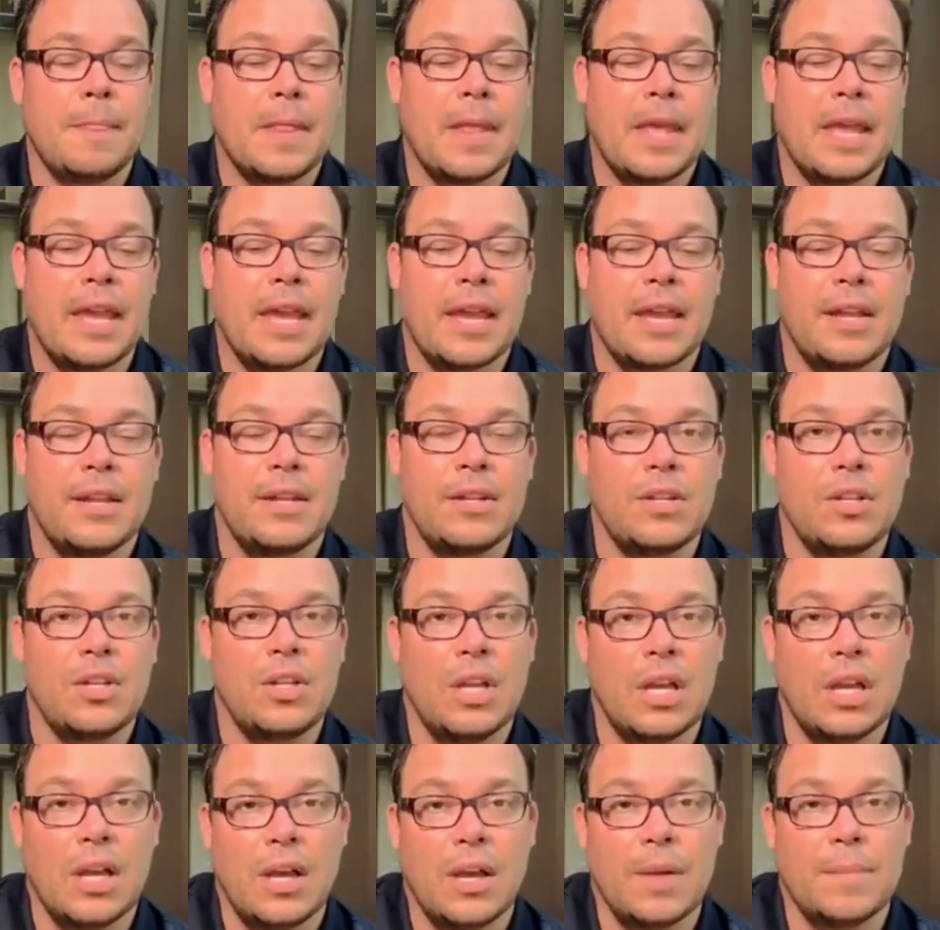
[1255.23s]
And
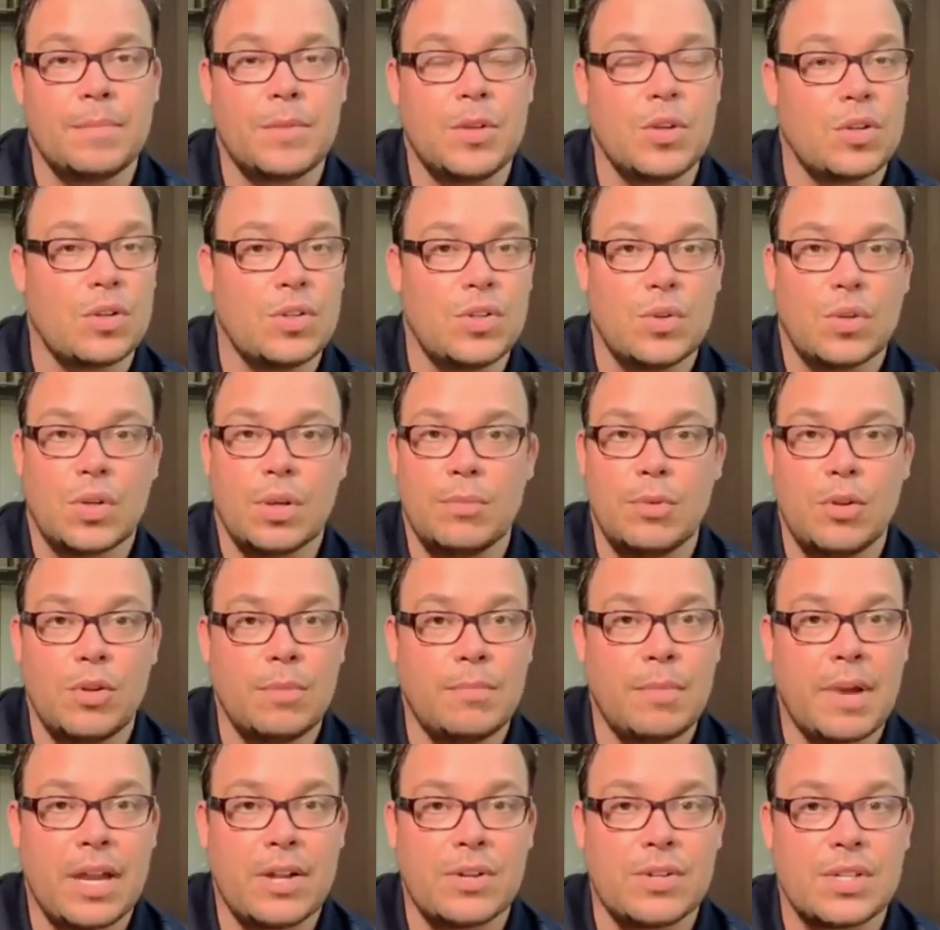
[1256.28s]
um, you can do communion
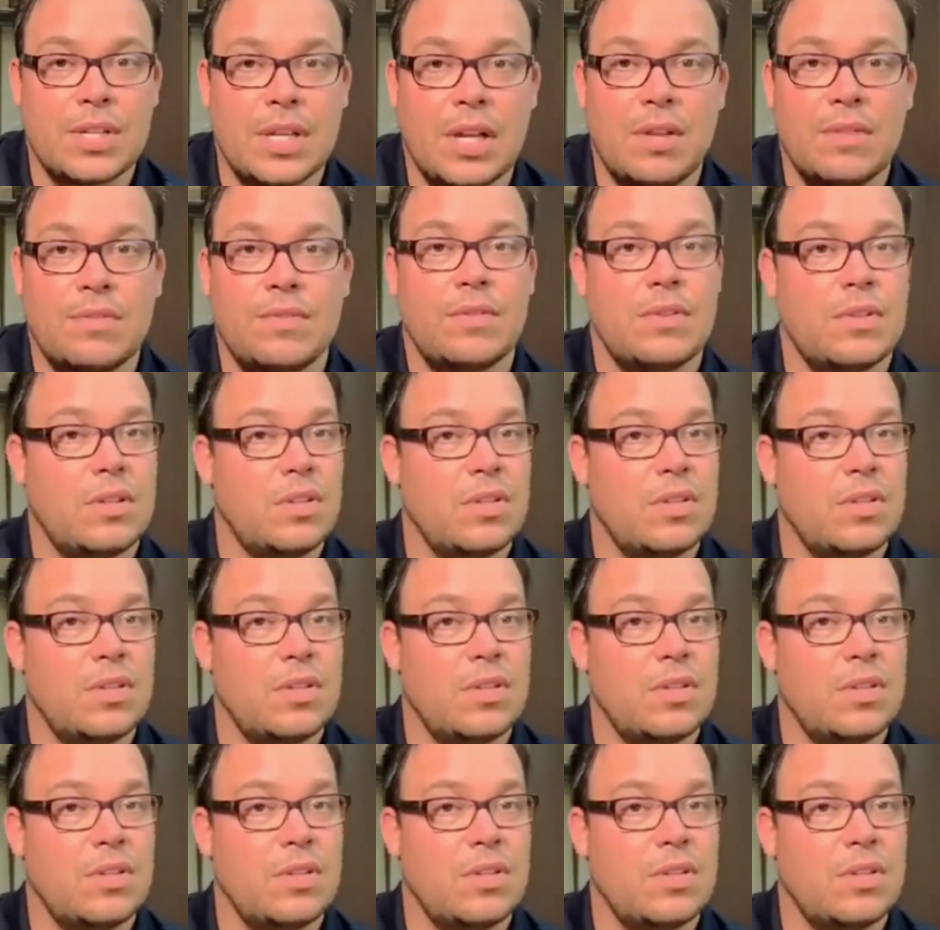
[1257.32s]
by yourself.